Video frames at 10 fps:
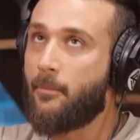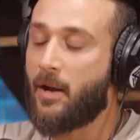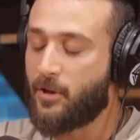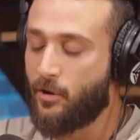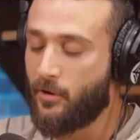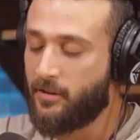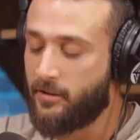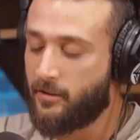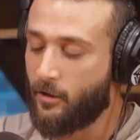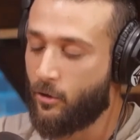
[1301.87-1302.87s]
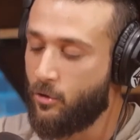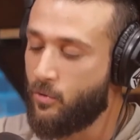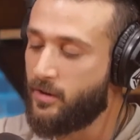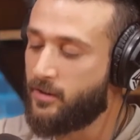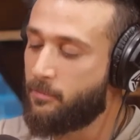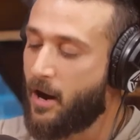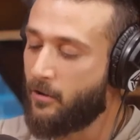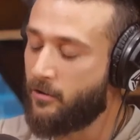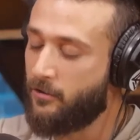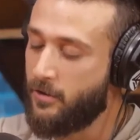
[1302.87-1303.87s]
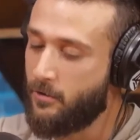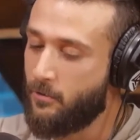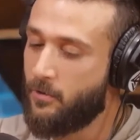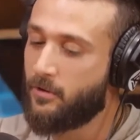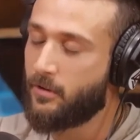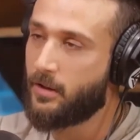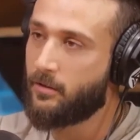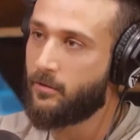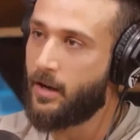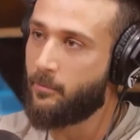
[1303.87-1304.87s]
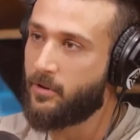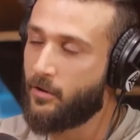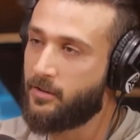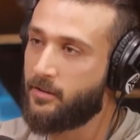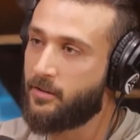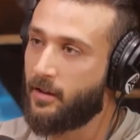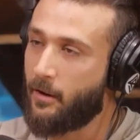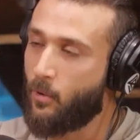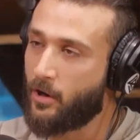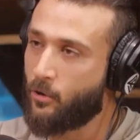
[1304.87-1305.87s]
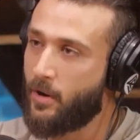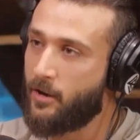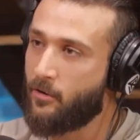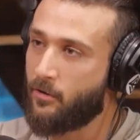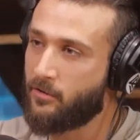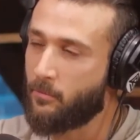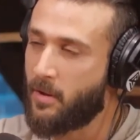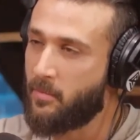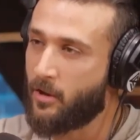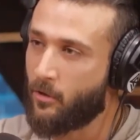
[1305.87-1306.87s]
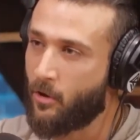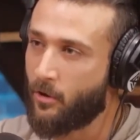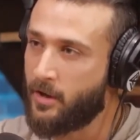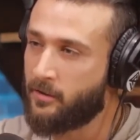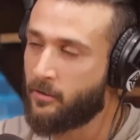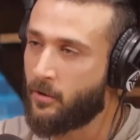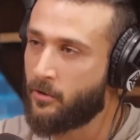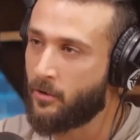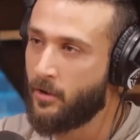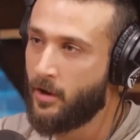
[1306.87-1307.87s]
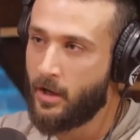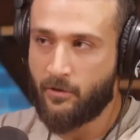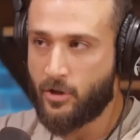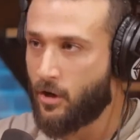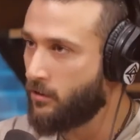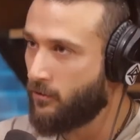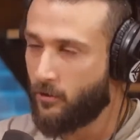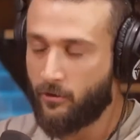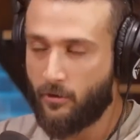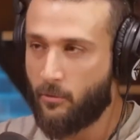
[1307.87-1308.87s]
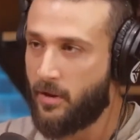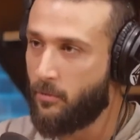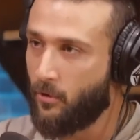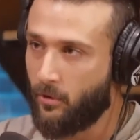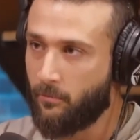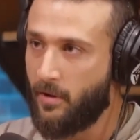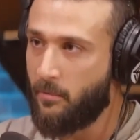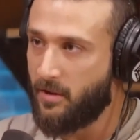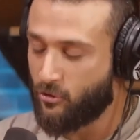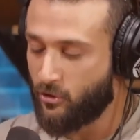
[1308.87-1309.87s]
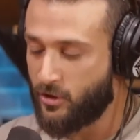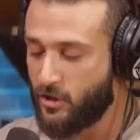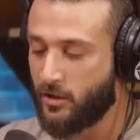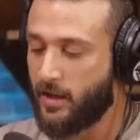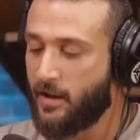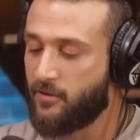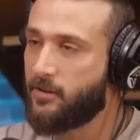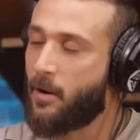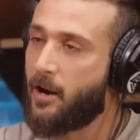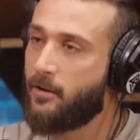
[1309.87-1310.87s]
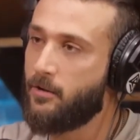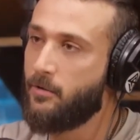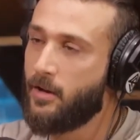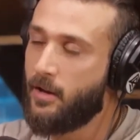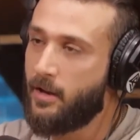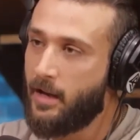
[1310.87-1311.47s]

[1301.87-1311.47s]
I'm curious as to who inspires you, right? I'm curious as to like what creators or maybe other artists or other photographers or other people maybe traditionally have inspired you.